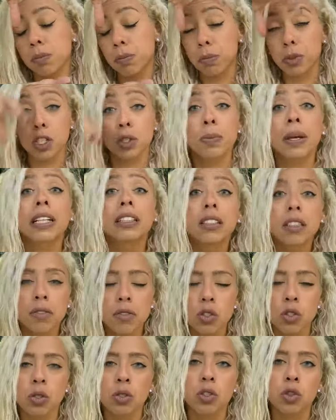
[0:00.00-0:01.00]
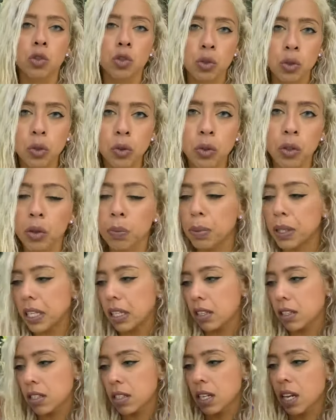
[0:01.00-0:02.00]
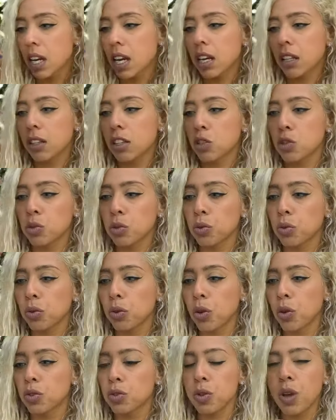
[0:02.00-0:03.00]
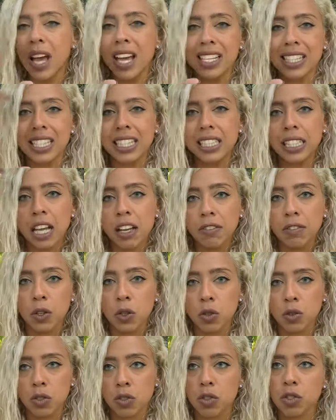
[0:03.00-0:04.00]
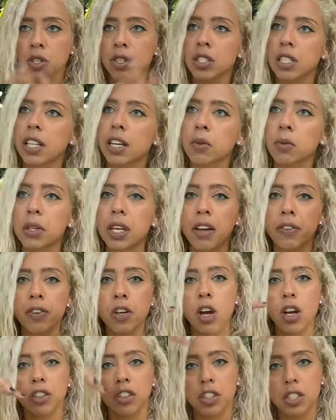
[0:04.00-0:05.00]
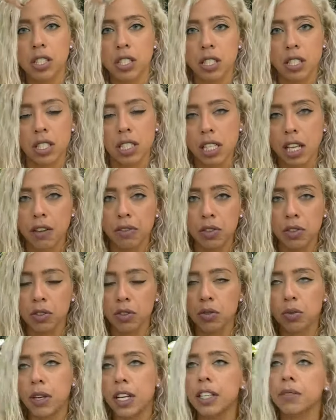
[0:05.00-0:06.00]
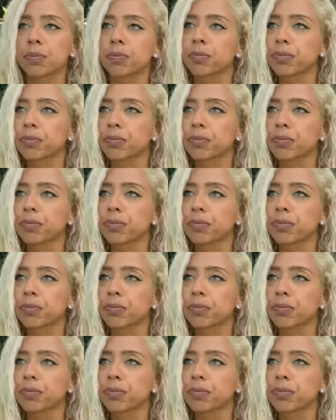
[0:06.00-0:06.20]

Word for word: perspectives to the truth because the truth also has levels just like we have consciousness levels right